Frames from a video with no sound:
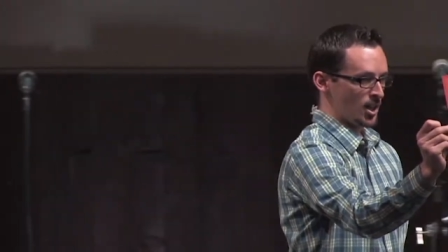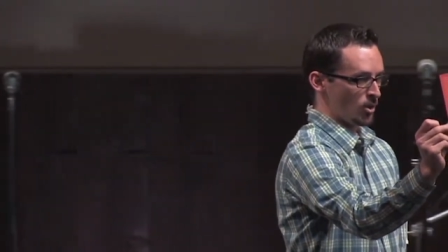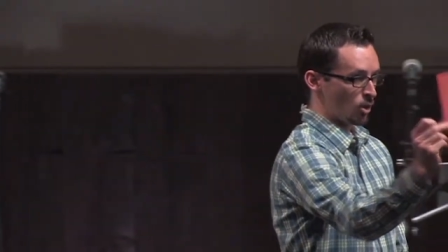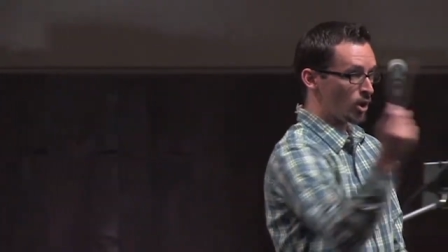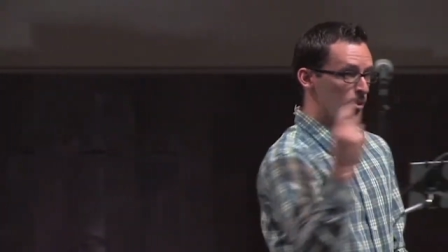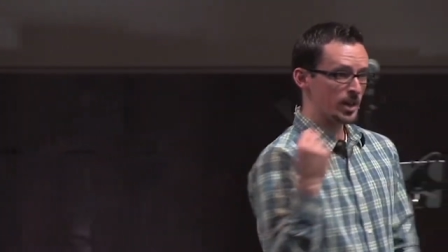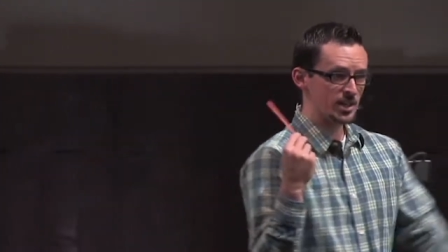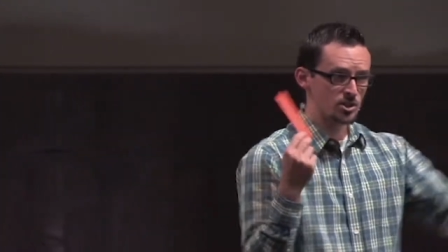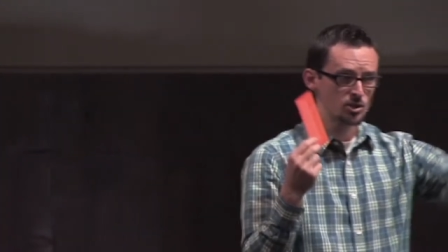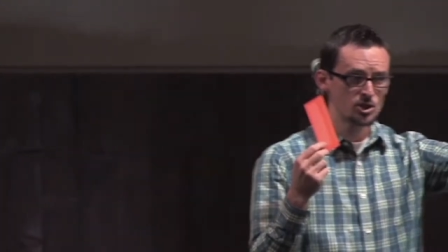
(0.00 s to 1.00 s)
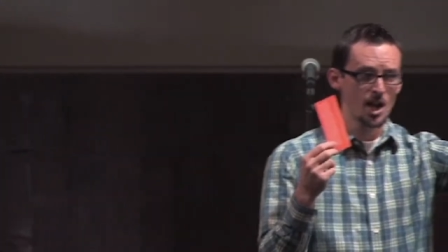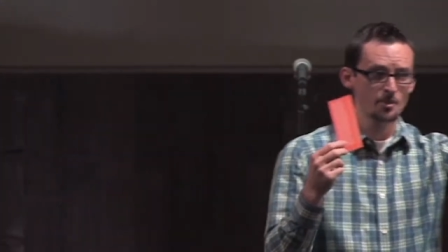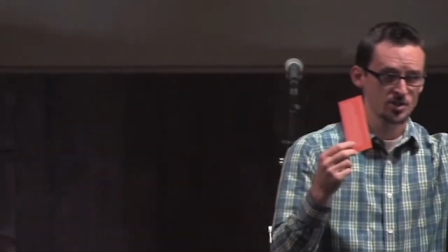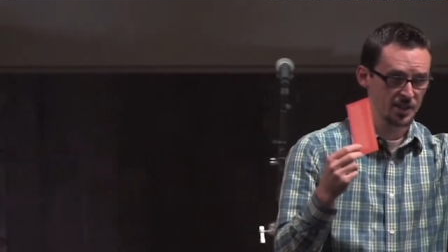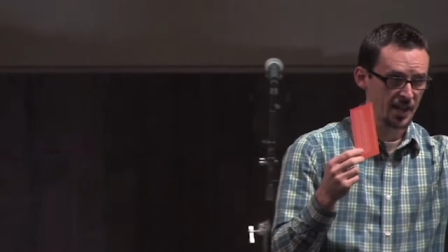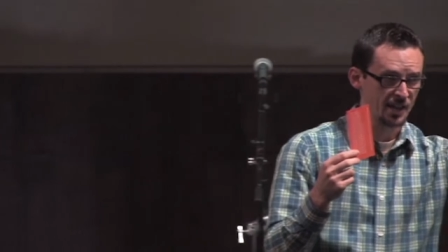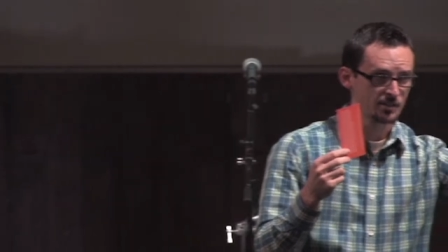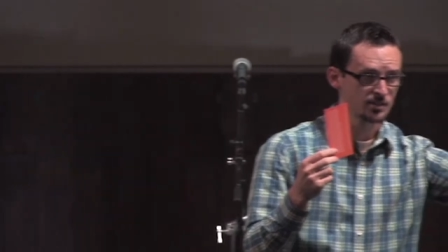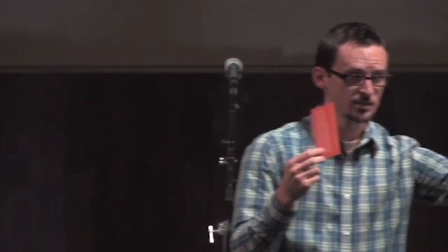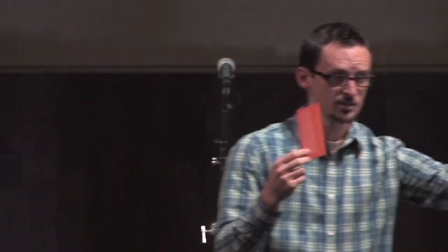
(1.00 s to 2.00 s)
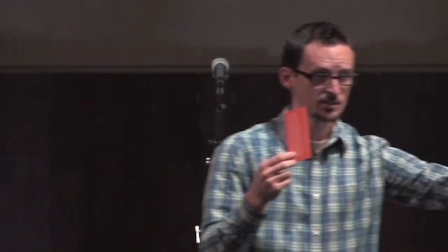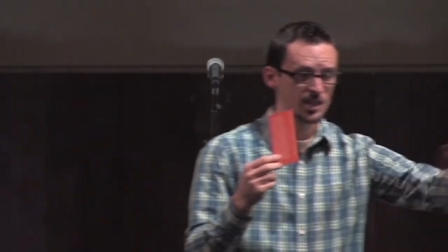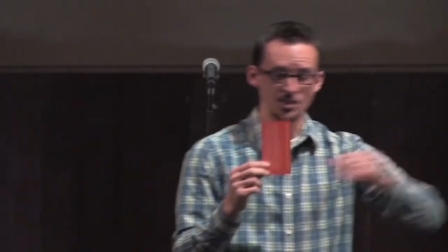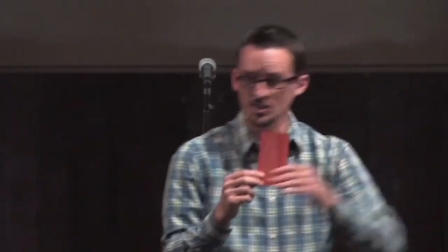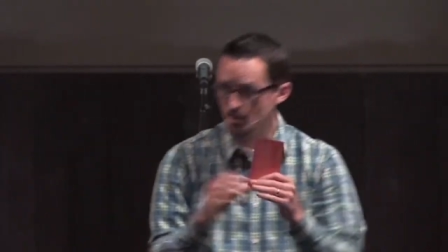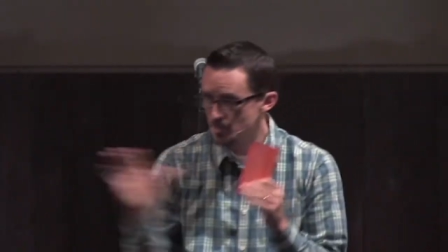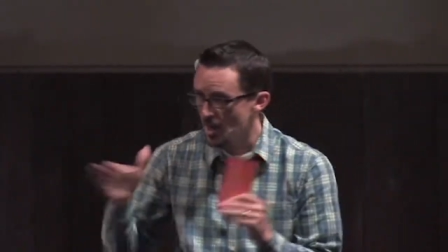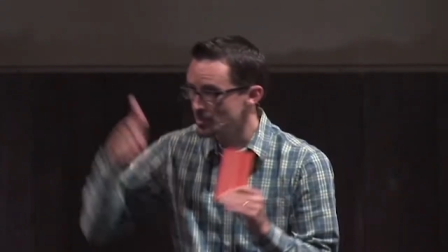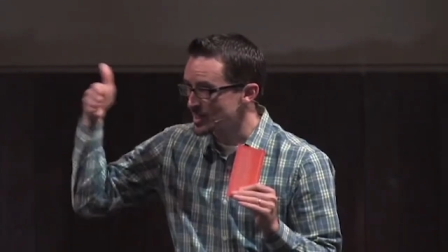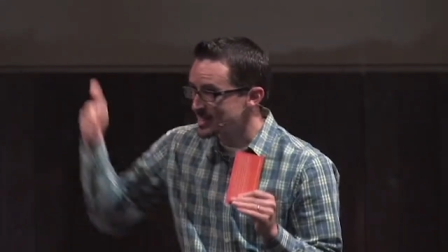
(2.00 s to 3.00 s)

We're only reading two chapters a day. Now, sometimes I